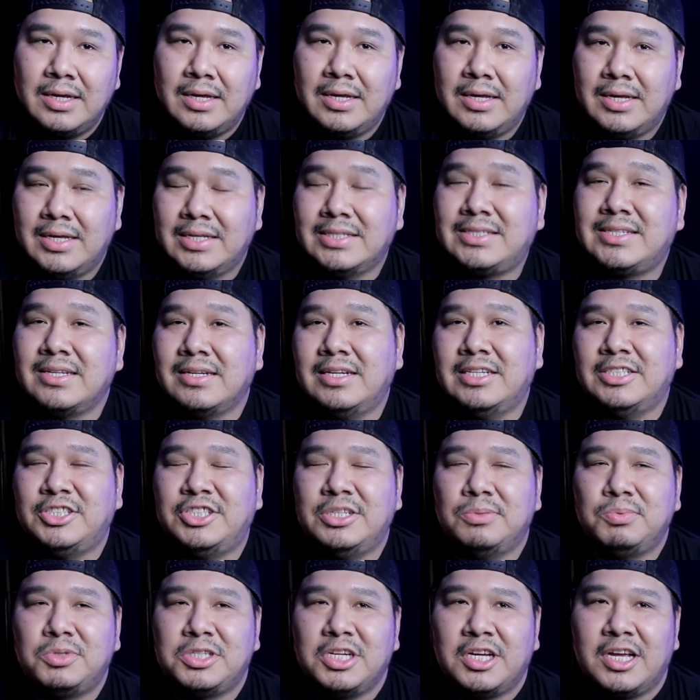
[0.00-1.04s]
it's an
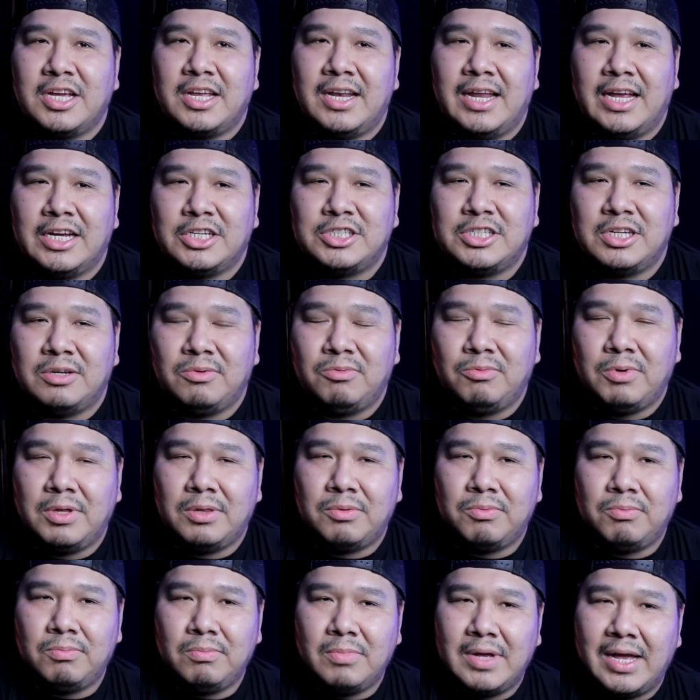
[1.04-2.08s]
Egyptian connection
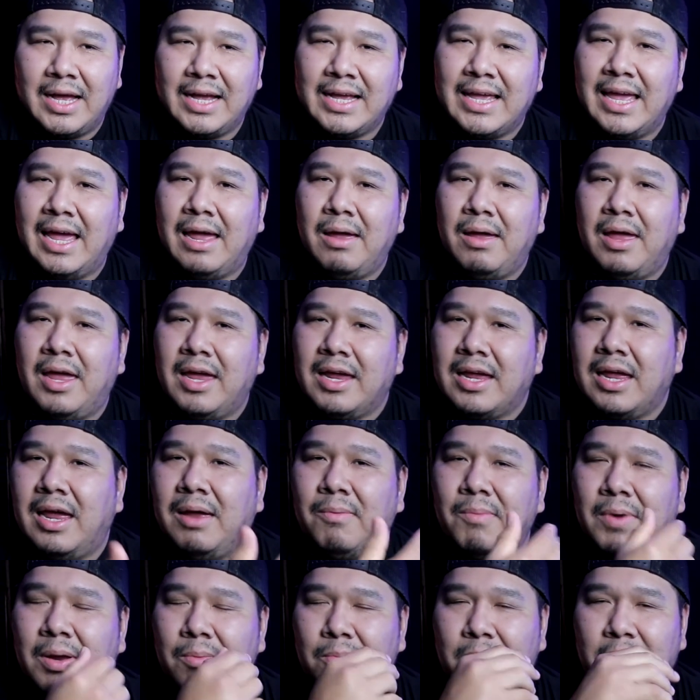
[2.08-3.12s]
with, I can't
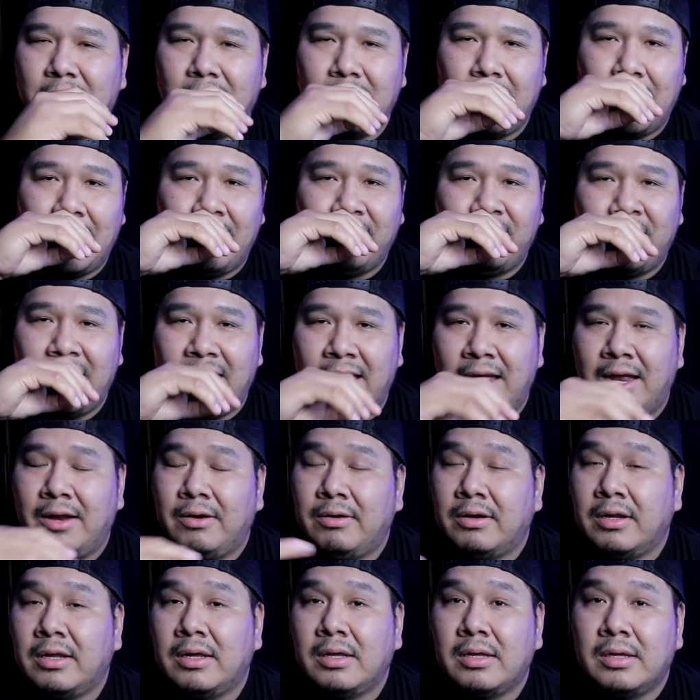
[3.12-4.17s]
remember
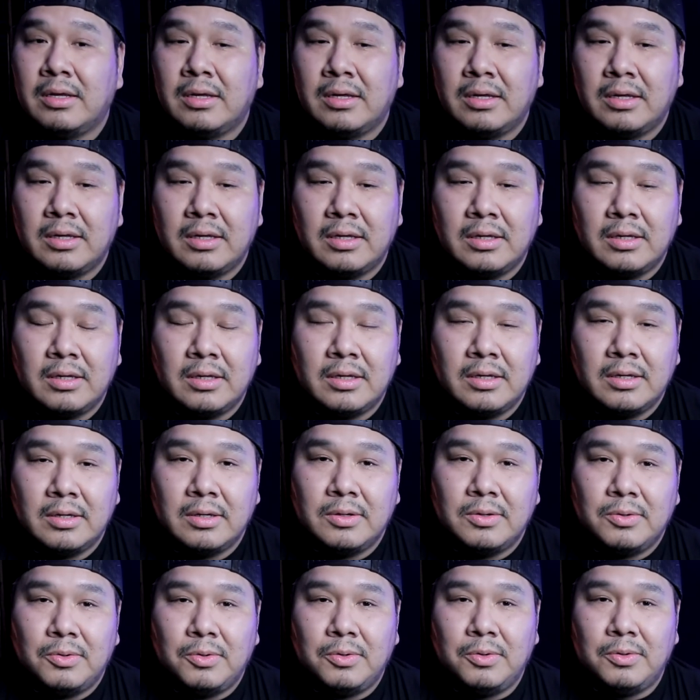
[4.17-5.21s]
offhand
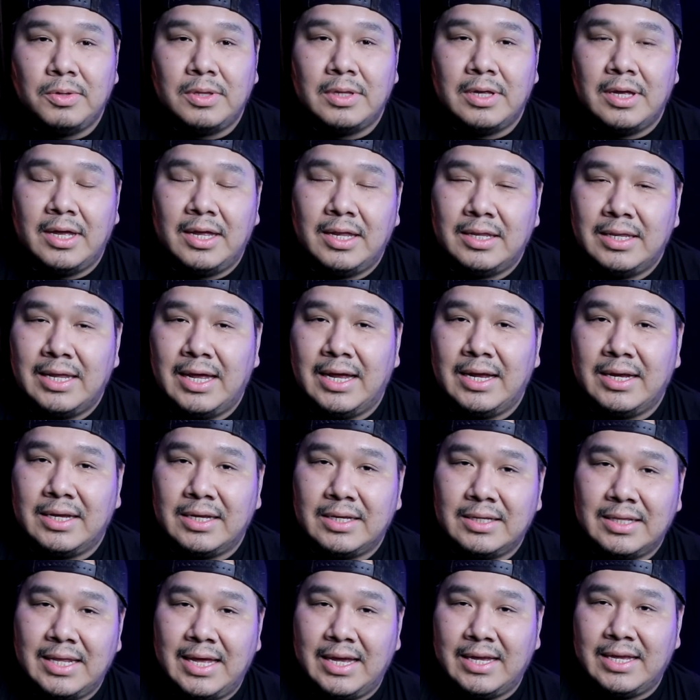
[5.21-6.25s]
who
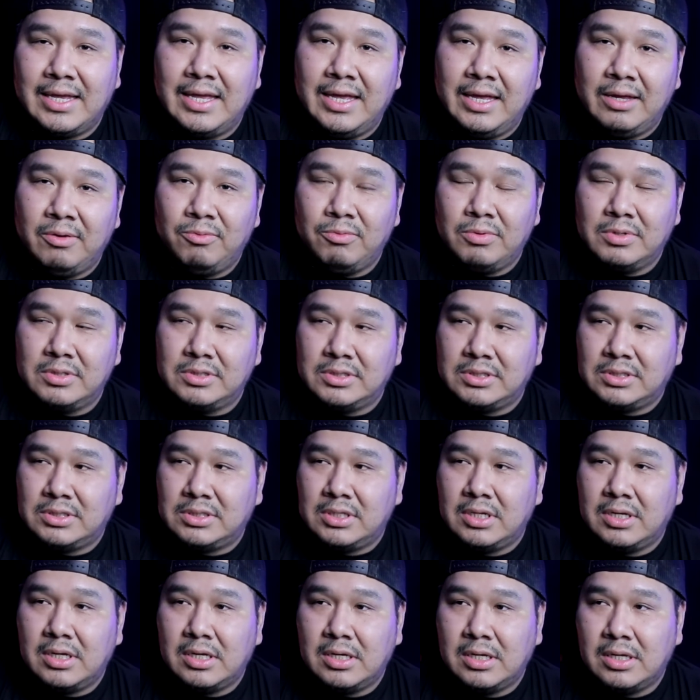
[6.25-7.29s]
that king was,
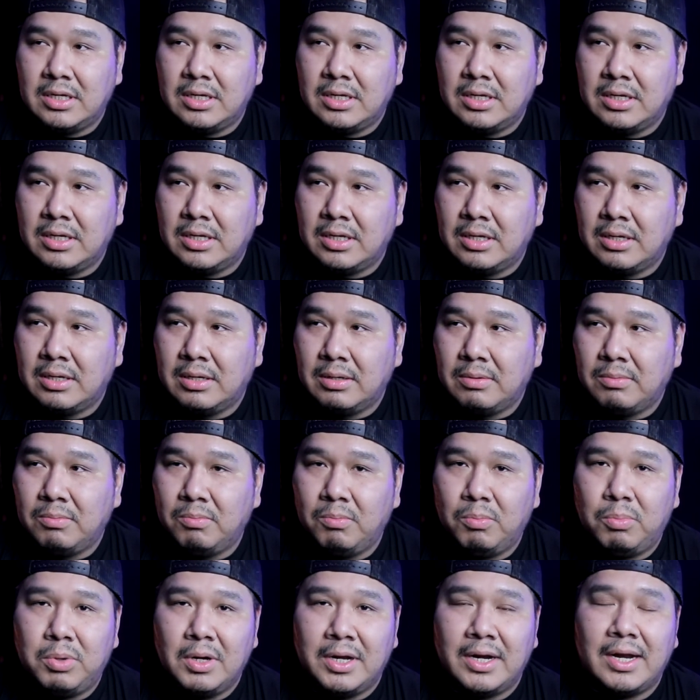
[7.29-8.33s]

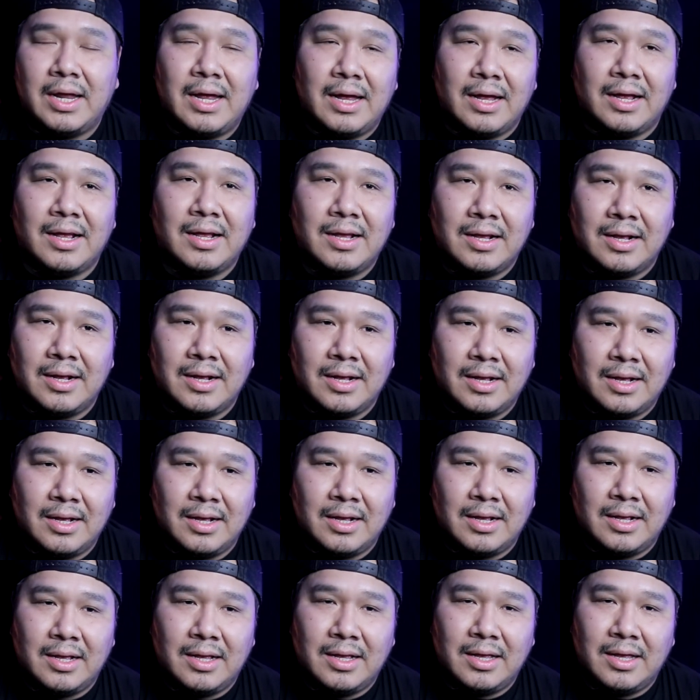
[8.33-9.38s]
but
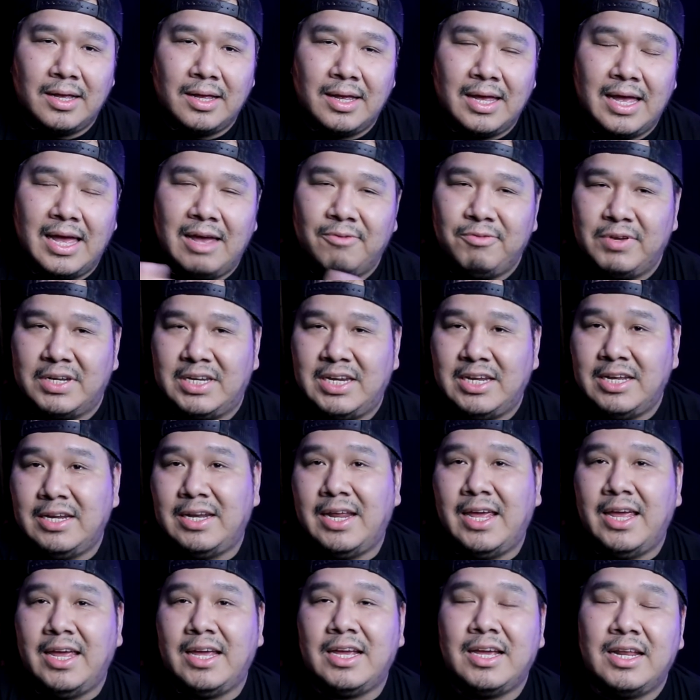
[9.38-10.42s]
I have a
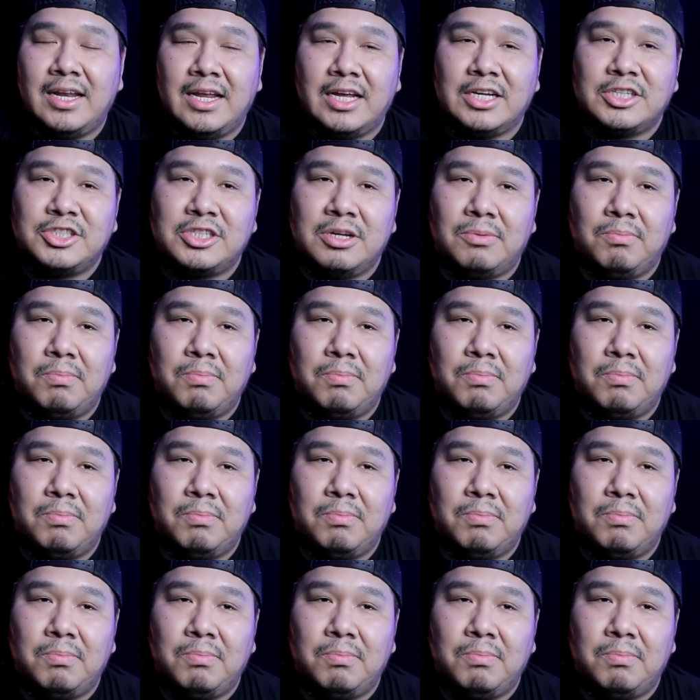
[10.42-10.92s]
DNA connection